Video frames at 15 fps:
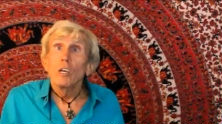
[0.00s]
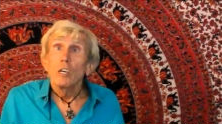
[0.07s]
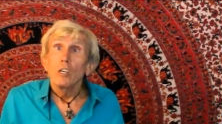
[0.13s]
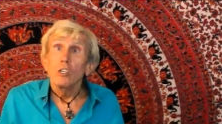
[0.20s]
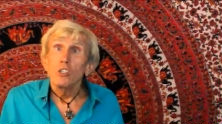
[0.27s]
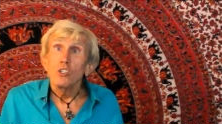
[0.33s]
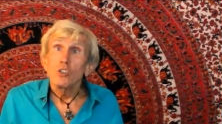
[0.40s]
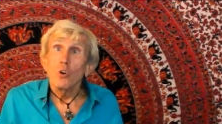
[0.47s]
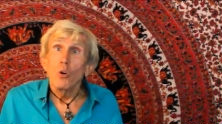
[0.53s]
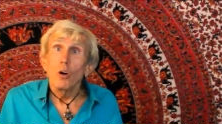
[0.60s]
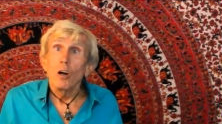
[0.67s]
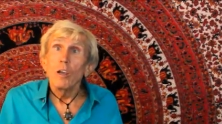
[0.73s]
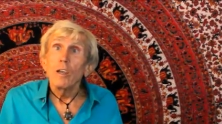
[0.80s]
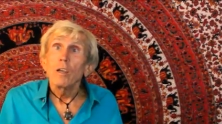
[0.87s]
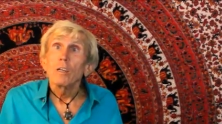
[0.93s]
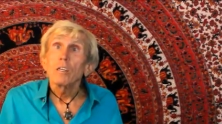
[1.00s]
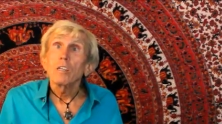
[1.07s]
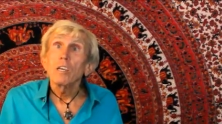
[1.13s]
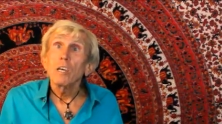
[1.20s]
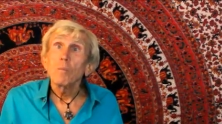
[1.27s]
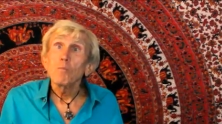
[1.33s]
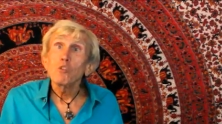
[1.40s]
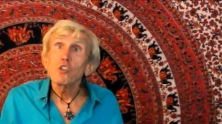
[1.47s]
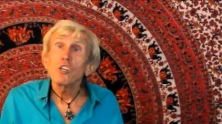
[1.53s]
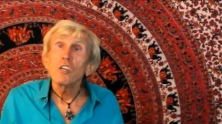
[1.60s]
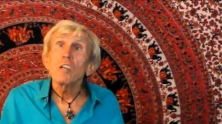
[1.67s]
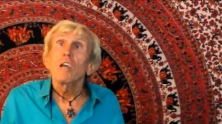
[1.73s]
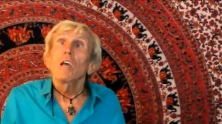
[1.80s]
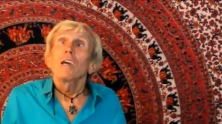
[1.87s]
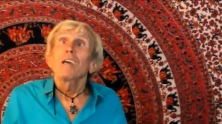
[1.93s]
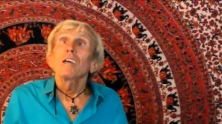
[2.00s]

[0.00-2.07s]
enjoy kimchi,